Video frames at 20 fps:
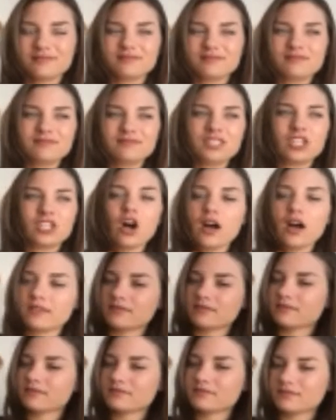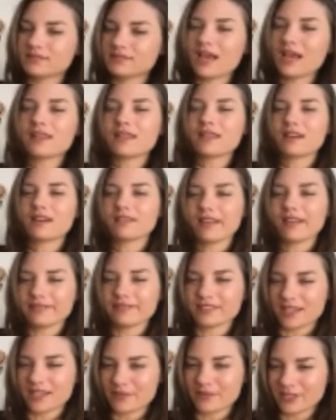gone. Not in our
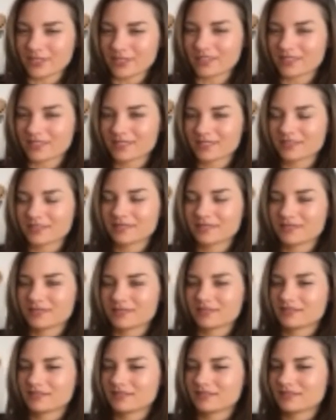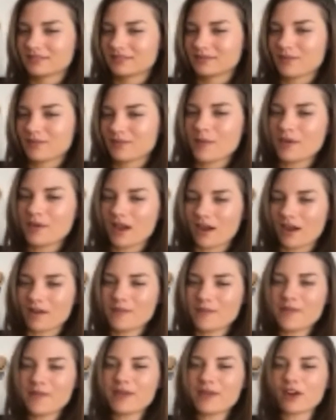lifetime, at least. Maybe
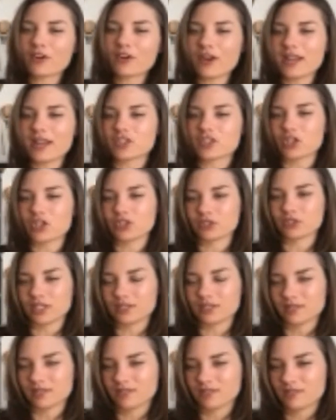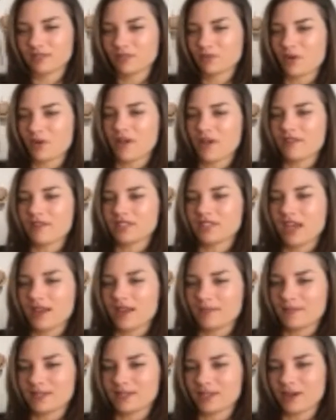our grandchildren won't have
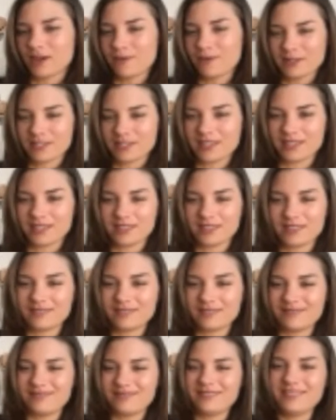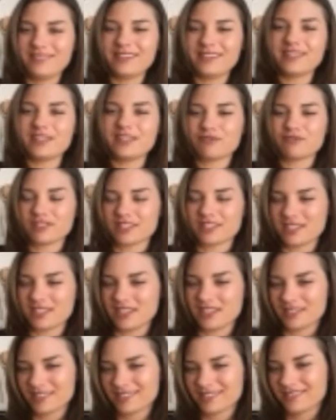time to go and sit in a different
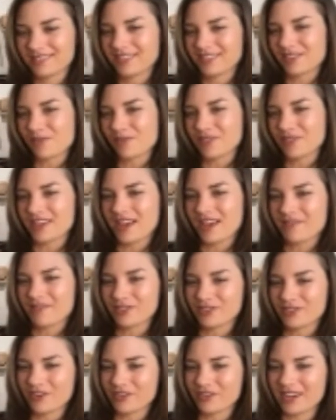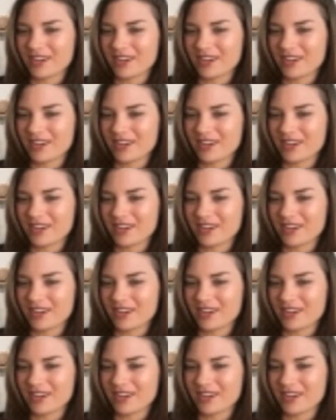seat than the one they have in their own house.